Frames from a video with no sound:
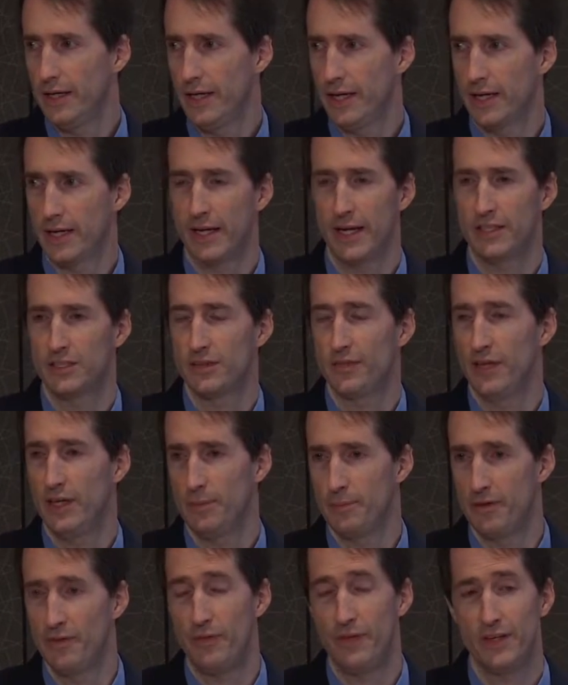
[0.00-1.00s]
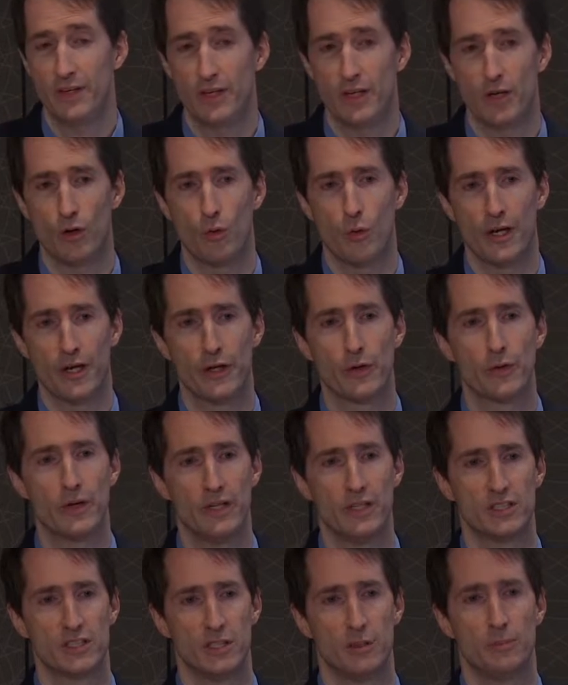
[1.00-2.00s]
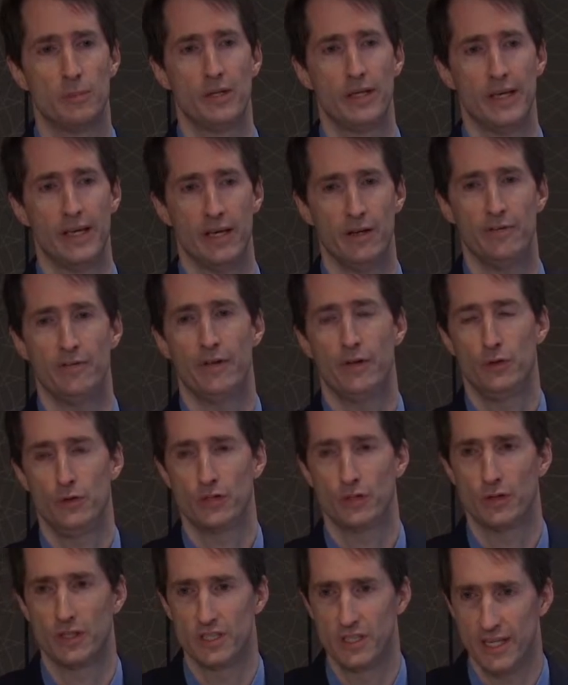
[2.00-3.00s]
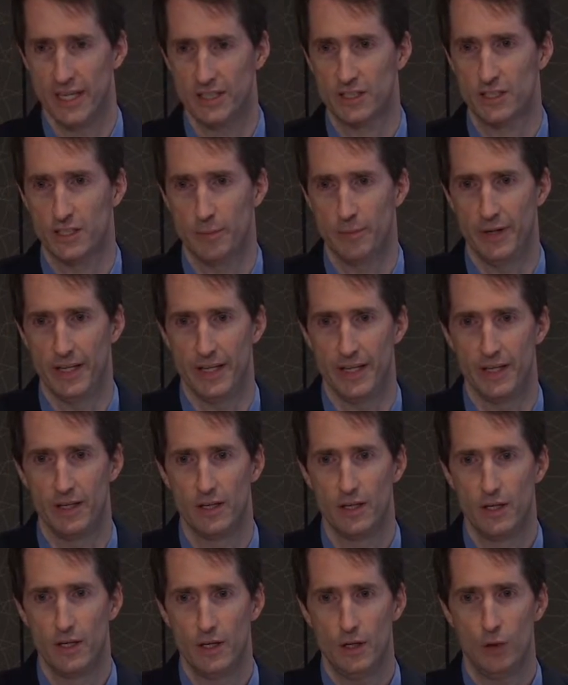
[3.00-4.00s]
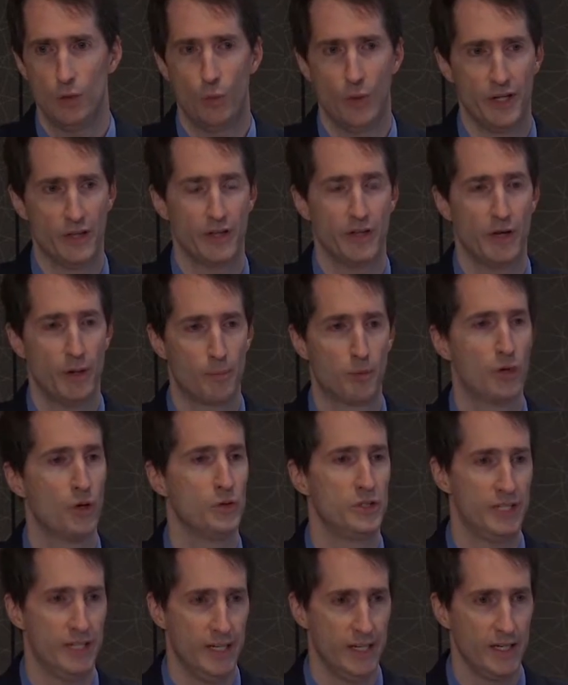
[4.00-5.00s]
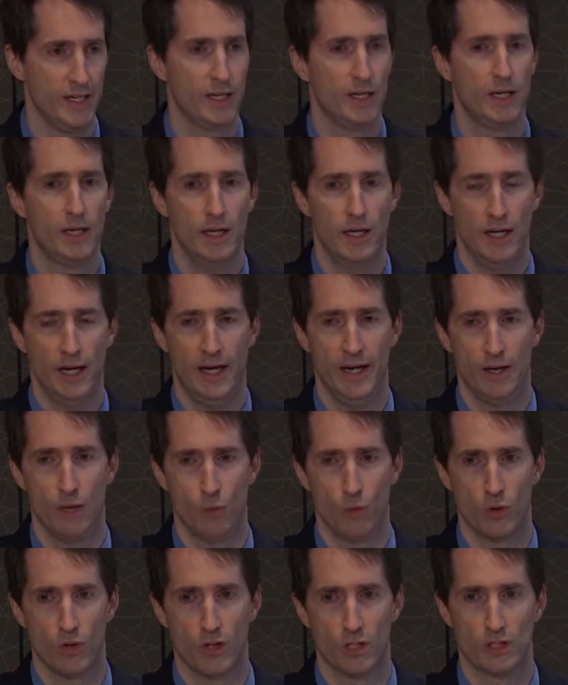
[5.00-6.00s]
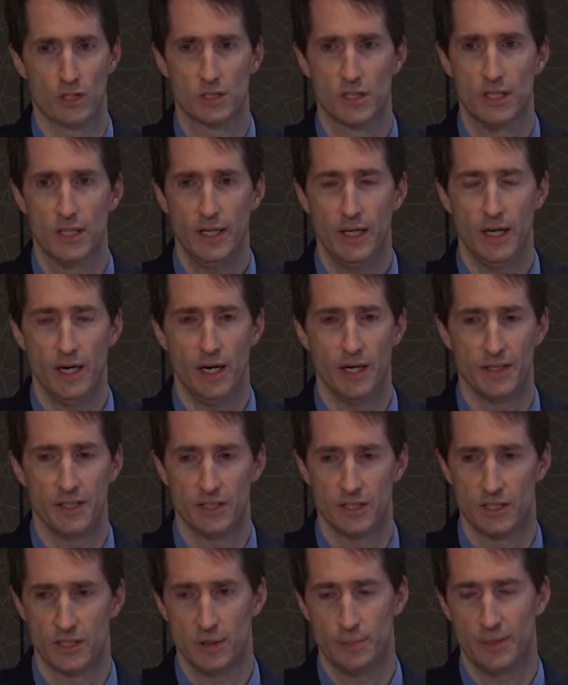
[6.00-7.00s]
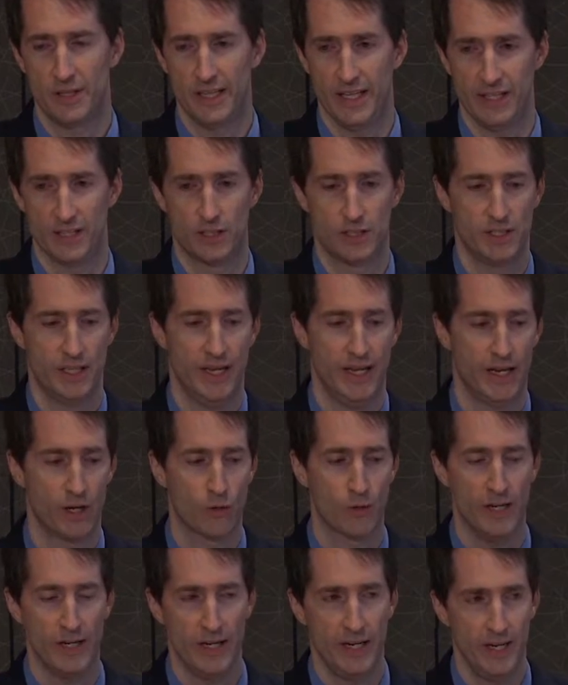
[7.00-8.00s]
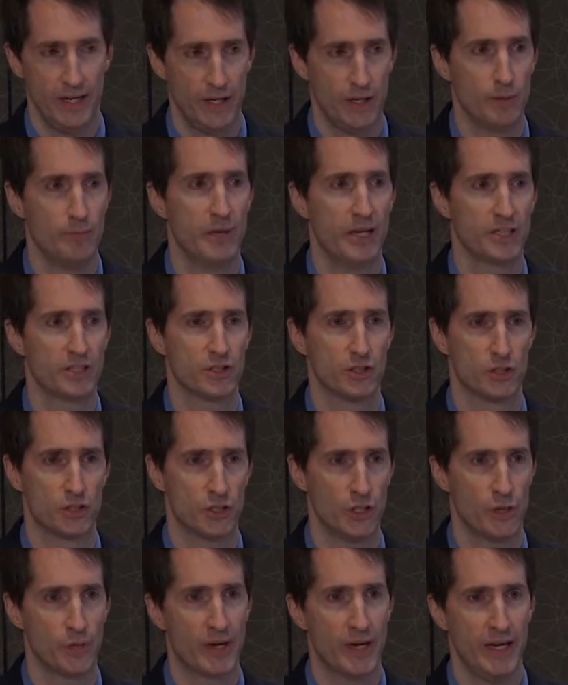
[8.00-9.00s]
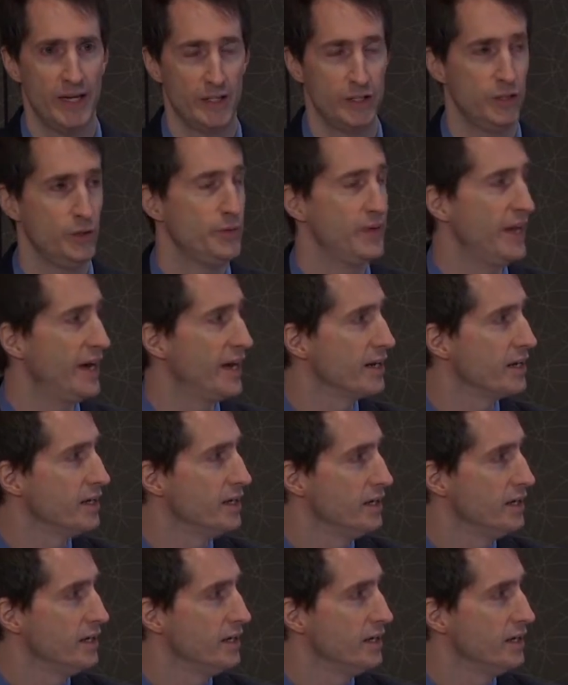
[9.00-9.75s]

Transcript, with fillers: a case of hemophilia where you can simply infuse or inject somebody with a protein and it works. Uh, this is something that's integrated into the muscle, so you can't do that.